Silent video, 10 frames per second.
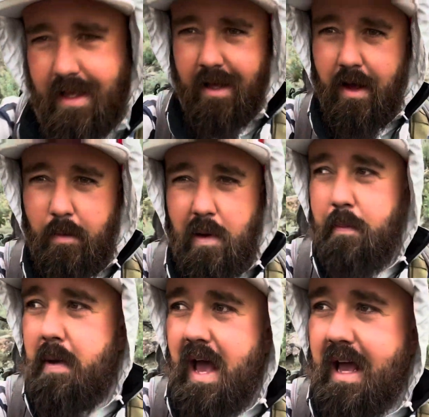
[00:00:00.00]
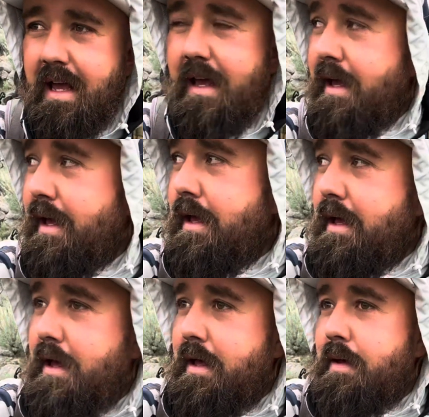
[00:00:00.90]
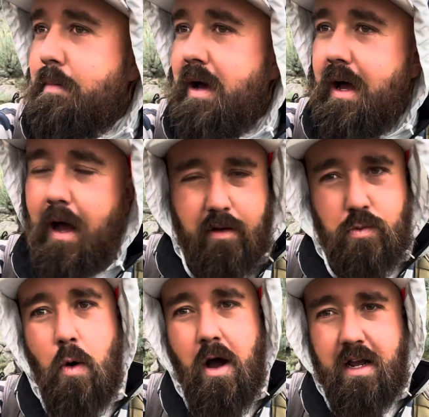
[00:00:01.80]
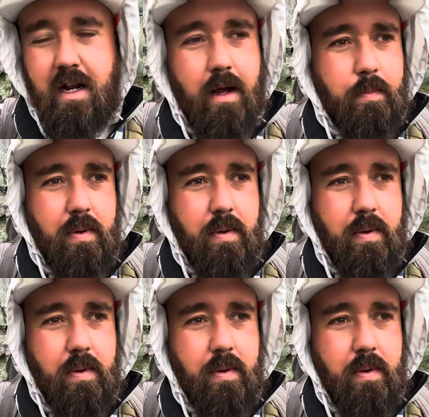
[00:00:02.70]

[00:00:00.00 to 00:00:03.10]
on my back, but I was walking up